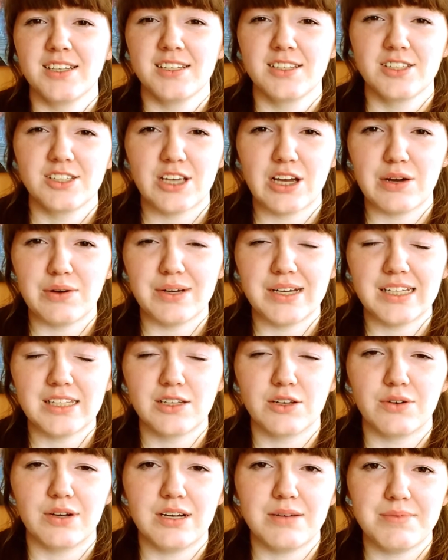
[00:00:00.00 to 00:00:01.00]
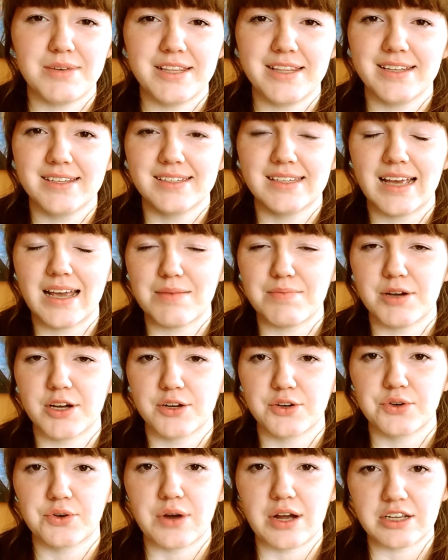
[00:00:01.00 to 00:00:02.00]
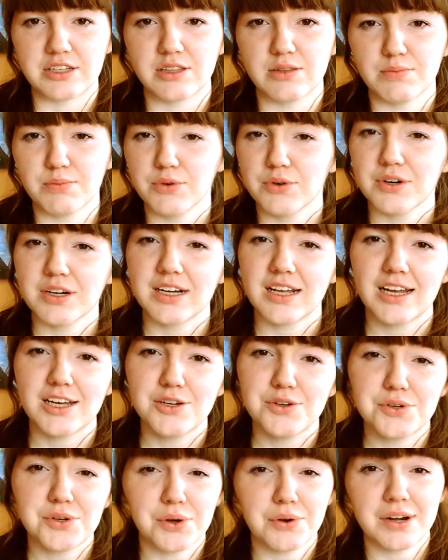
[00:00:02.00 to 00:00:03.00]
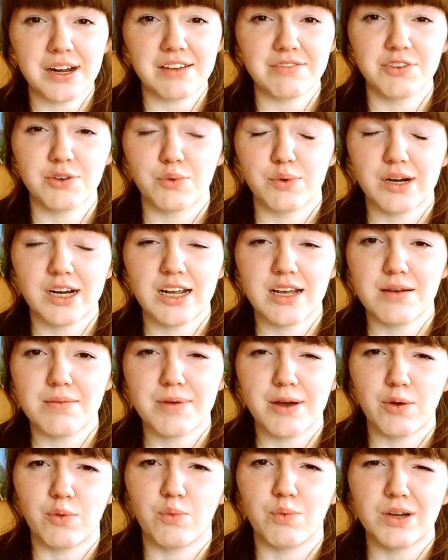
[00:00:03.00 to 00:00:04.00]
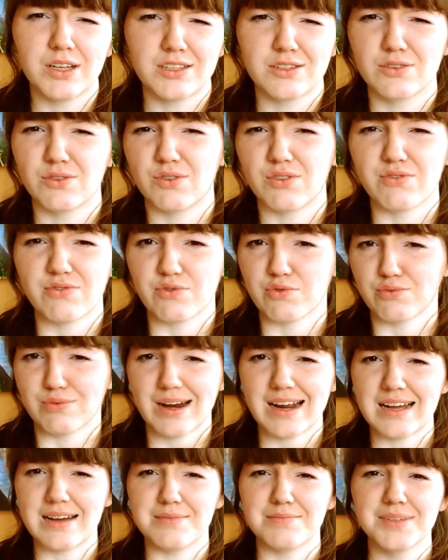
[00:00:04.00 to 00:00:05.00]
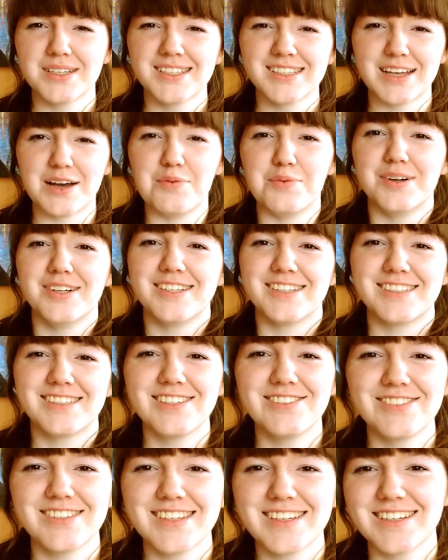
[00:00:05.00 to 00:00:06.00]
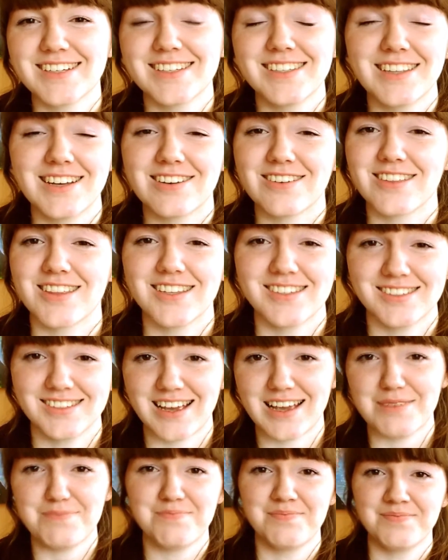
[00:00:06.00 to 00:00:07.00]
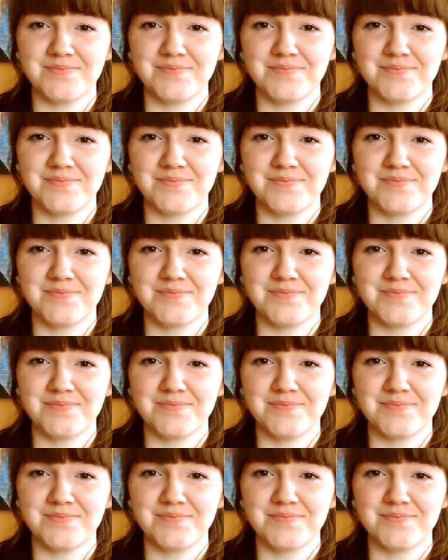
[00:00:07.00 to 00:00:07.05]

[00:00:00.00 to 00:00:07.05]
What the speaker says: So it's going to be the same across the board, and you don't have to worry about what sort of gram someone is using because they're the same.